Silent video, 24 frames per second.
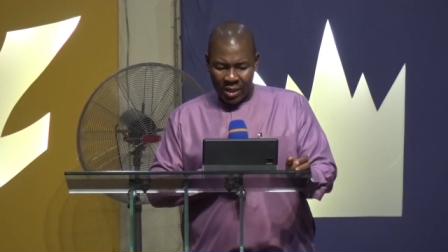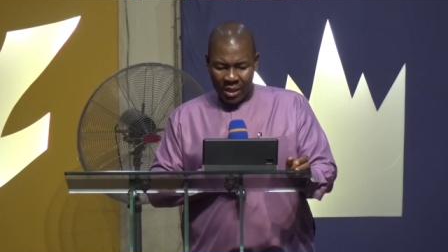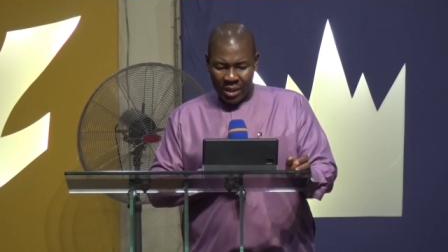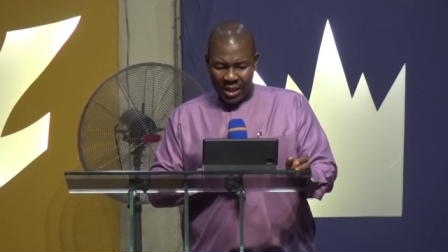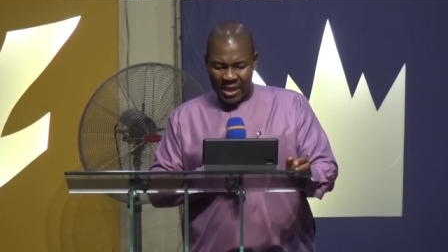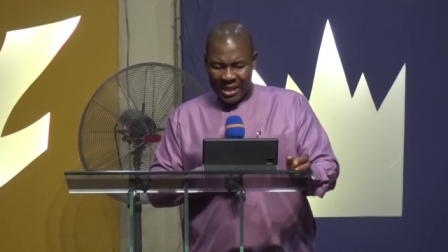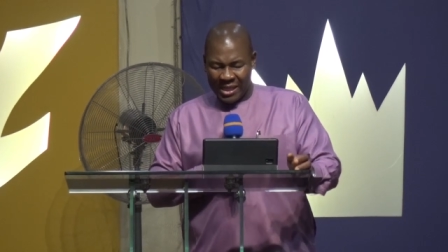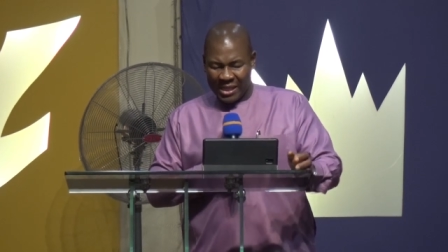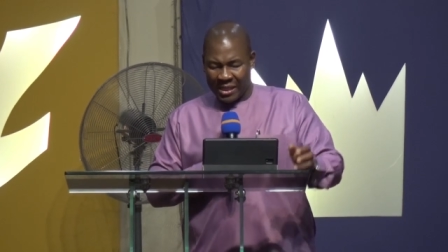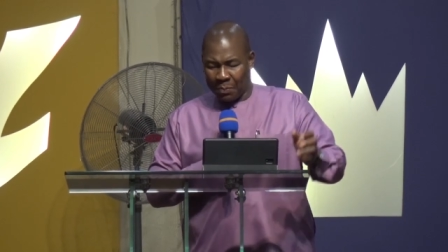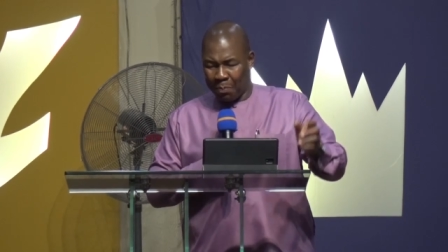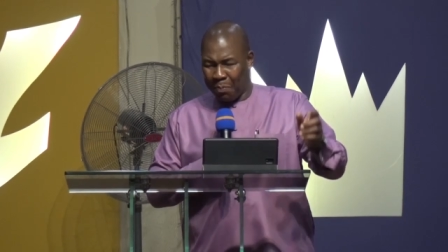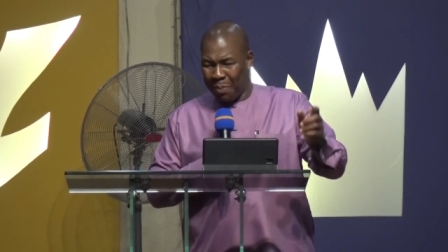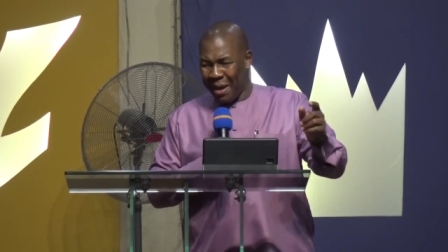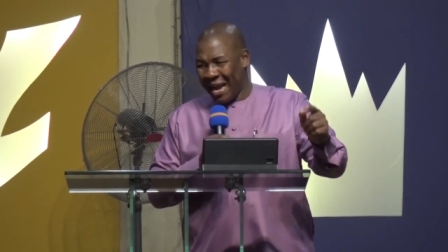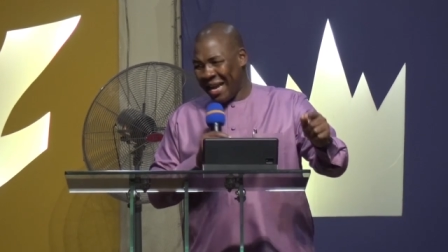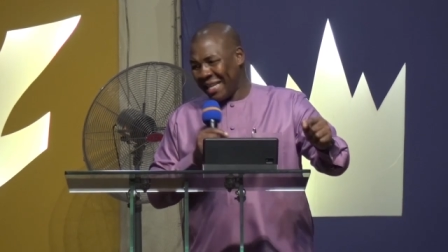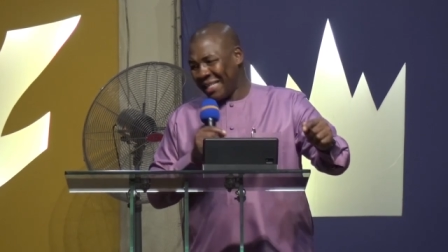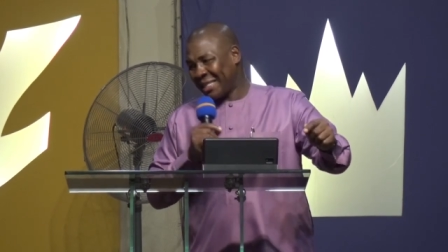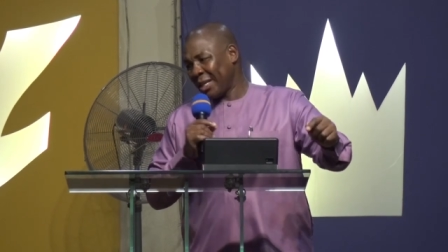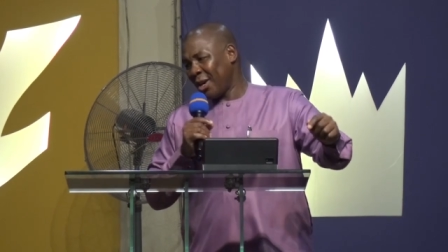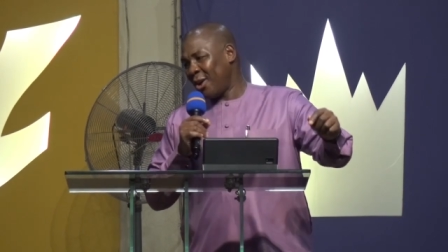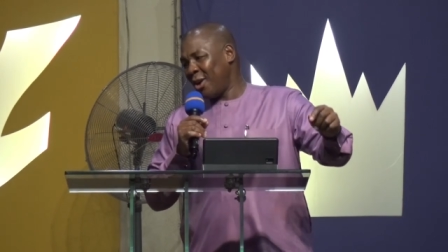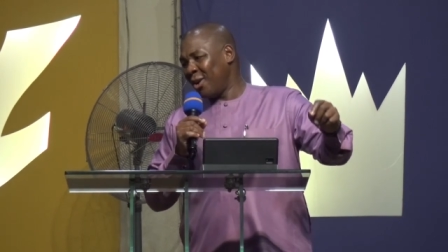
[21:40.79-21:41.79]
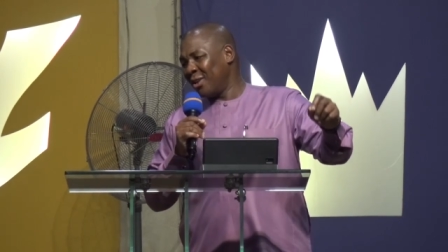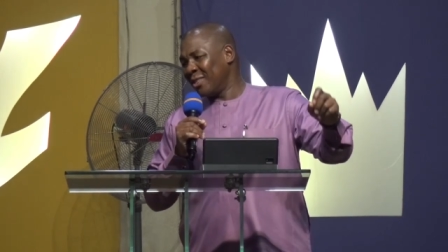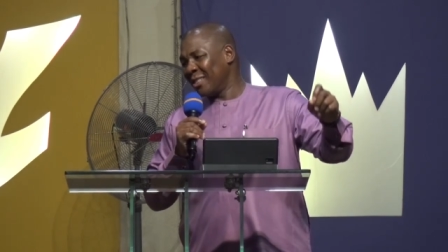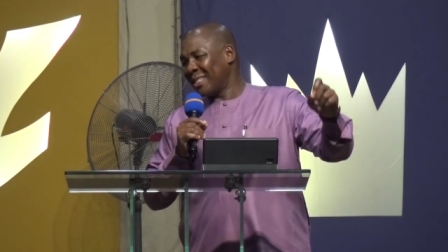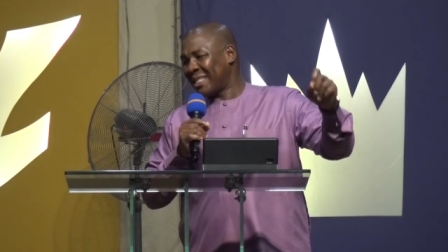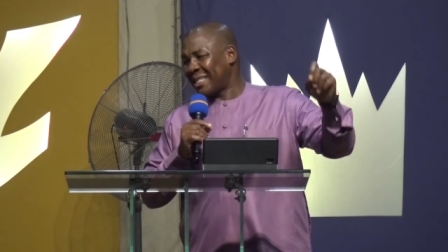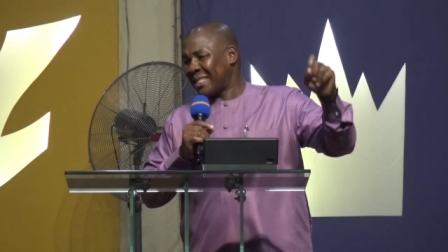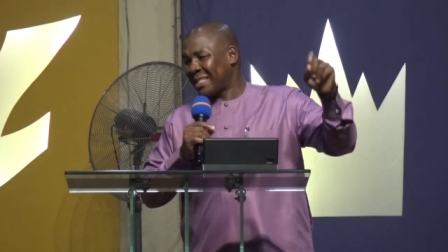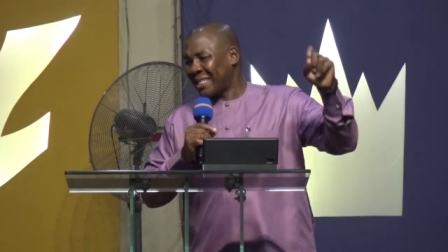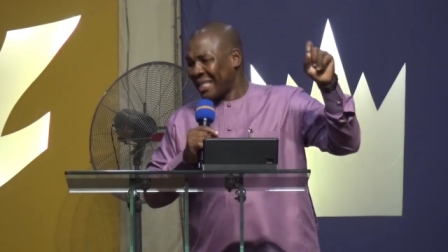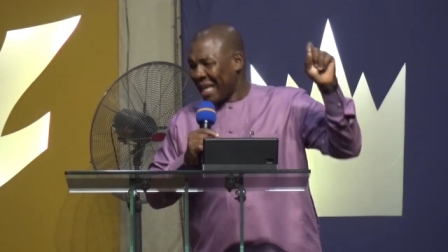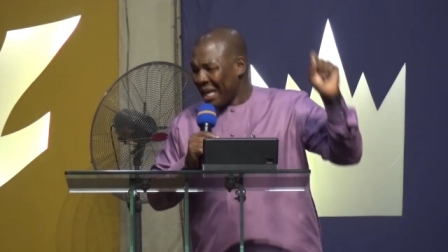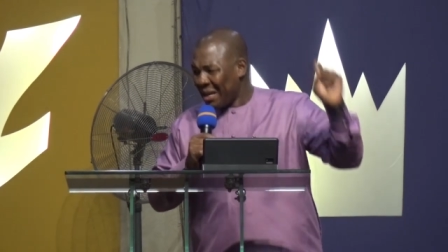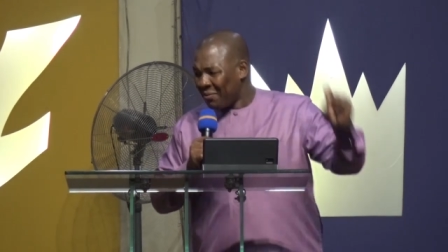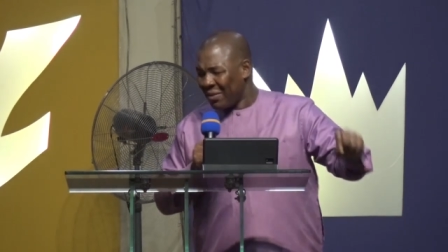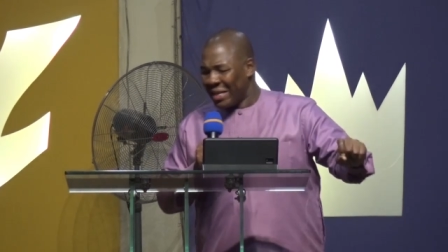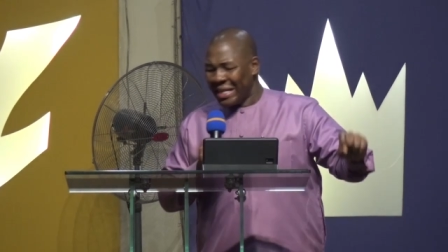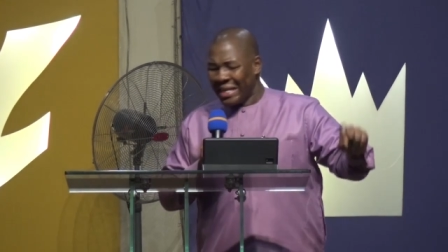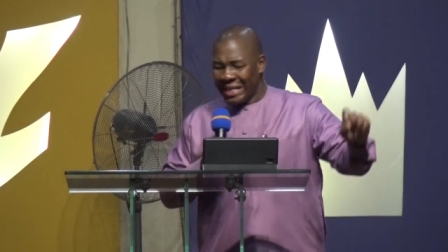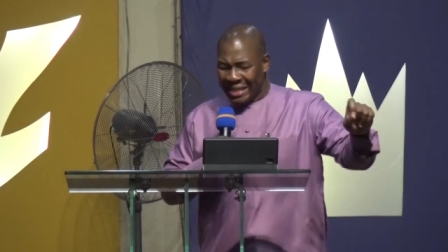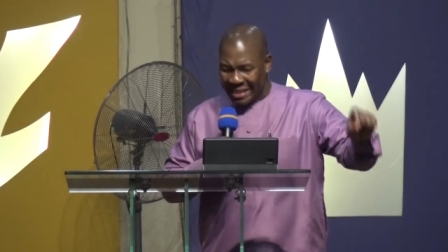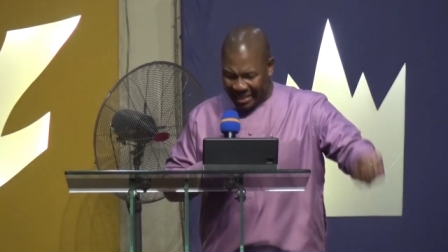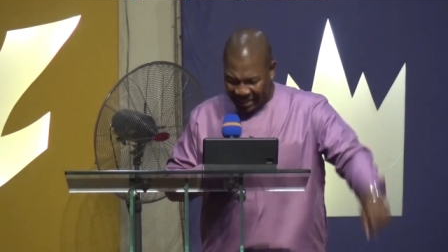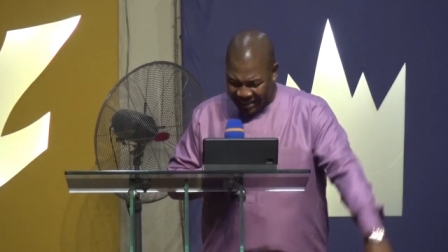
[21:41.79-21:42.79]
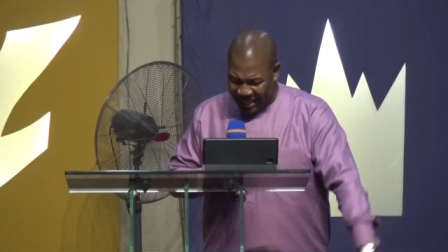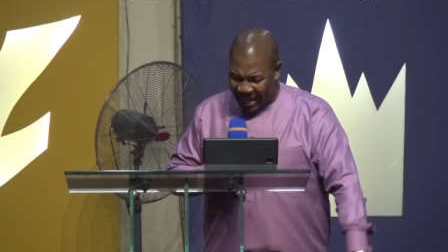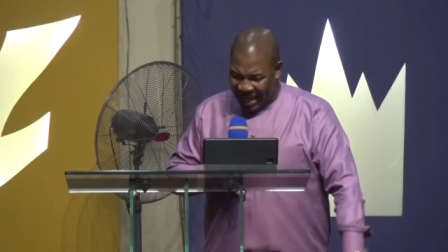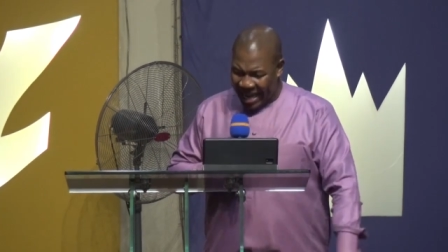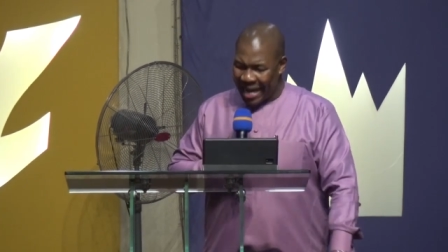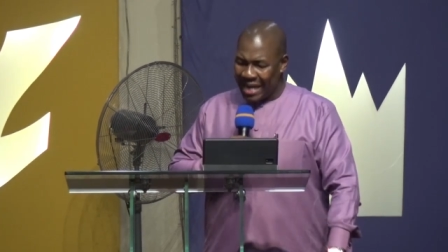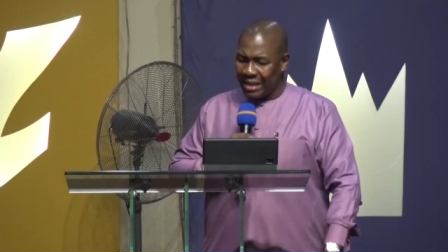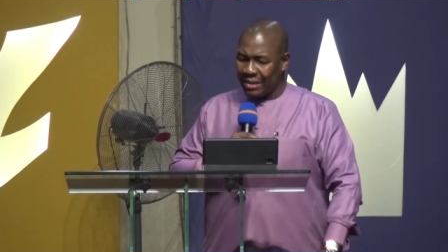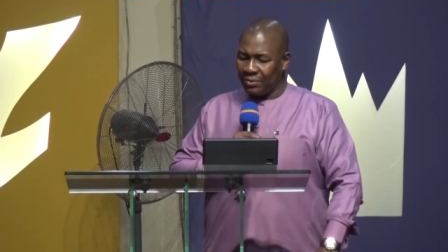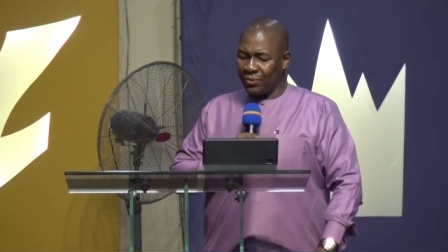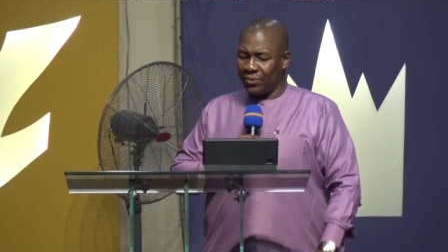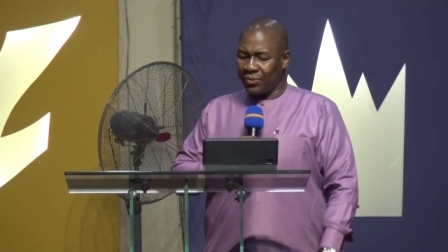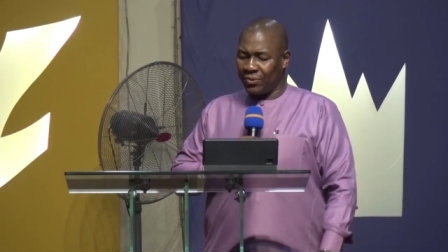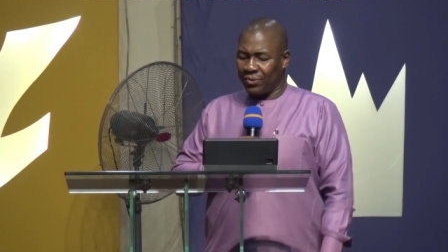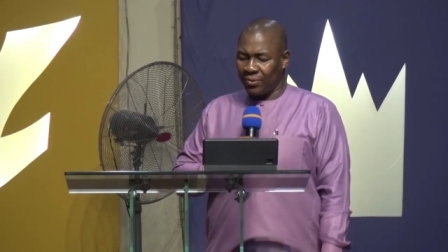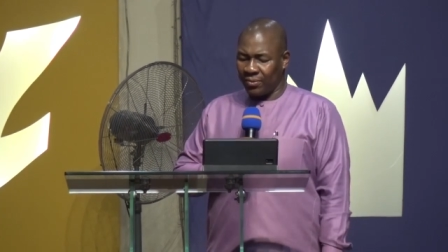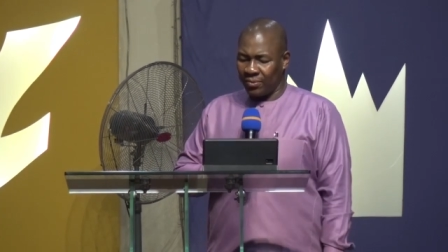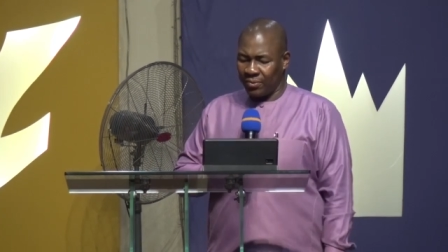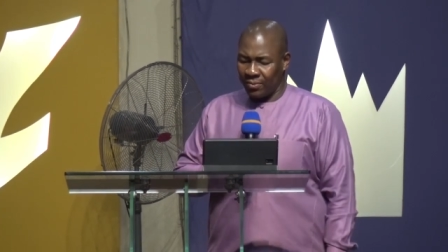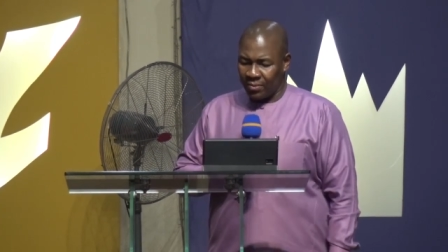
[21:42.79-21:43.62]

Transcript: is bent on saving his life,